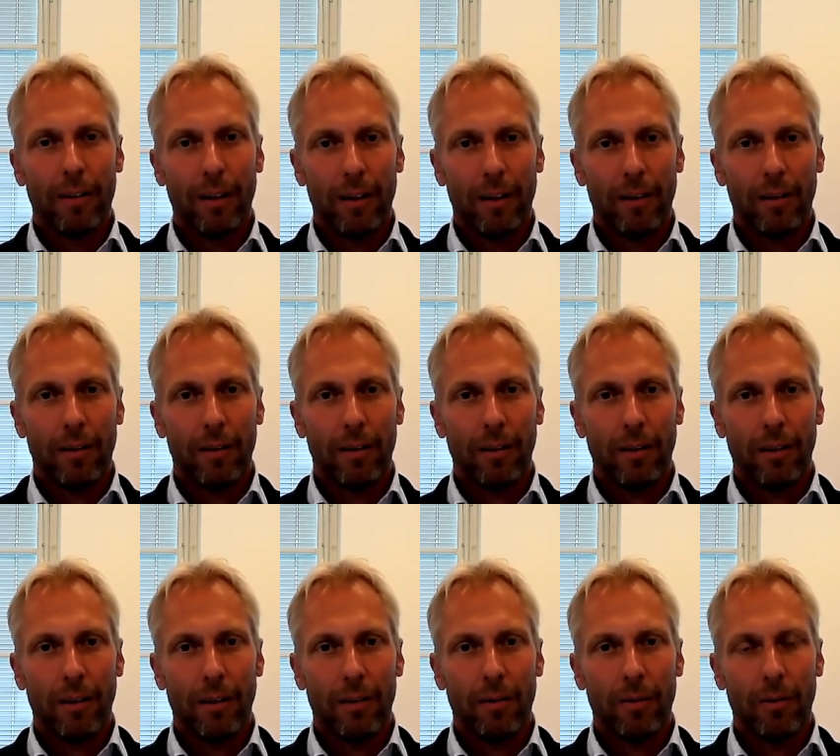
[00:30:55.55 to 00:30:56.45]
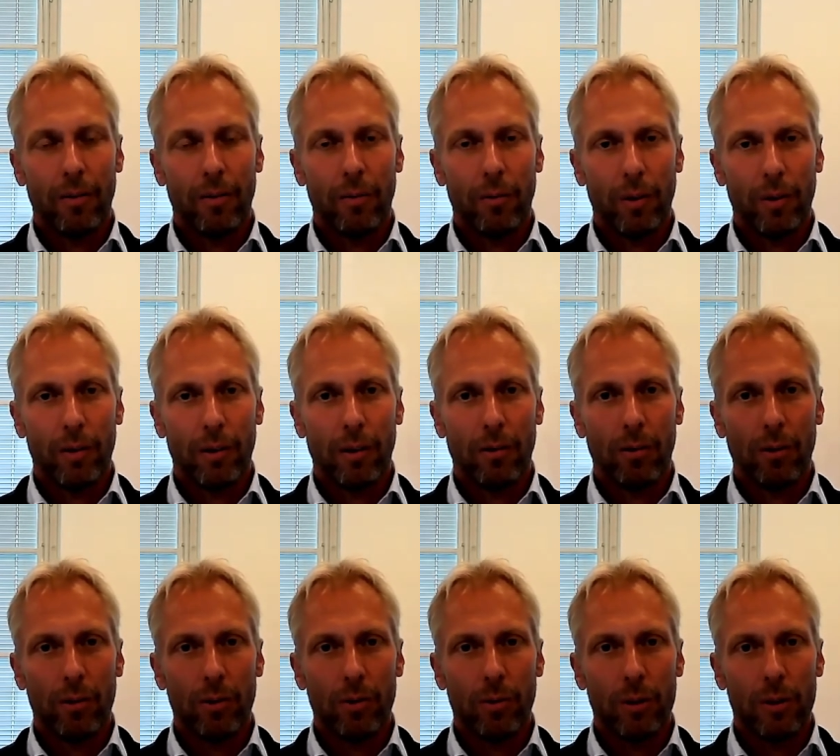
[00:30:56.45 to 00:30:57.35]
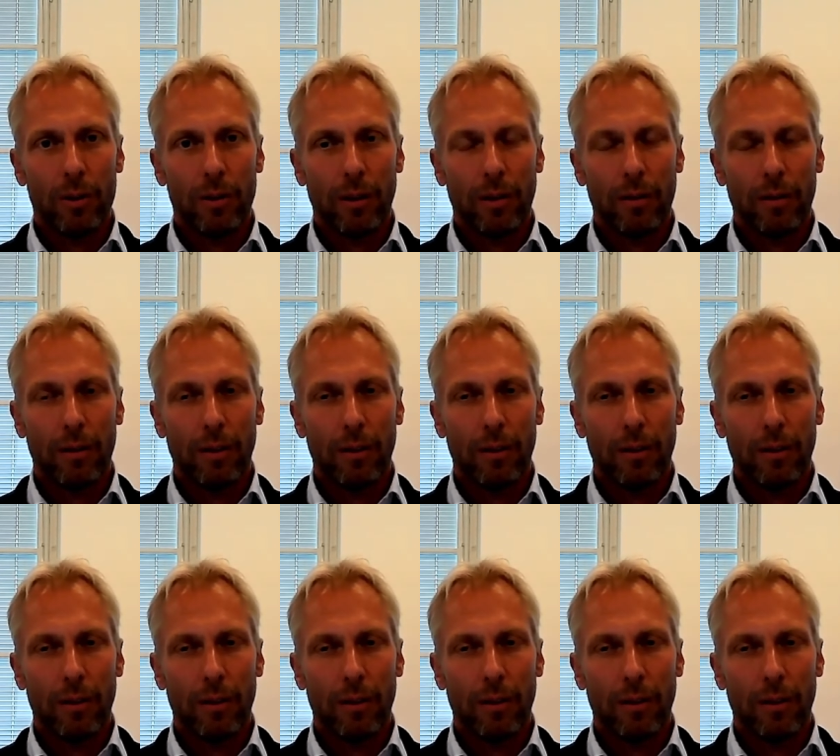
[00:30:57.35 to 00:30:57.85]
then mm-hmm. uh, there is a risk that you're short-sighted.